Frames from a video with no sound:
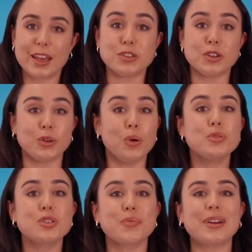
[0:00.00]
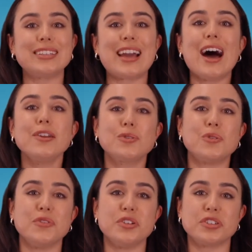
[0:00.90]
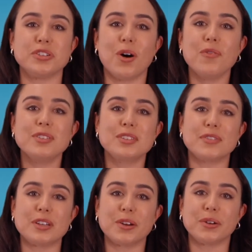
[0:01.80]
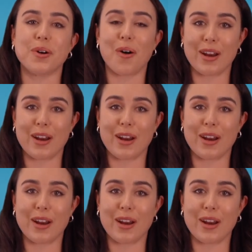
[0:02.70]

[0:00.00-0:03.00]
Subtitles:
You can also read the article version of this video on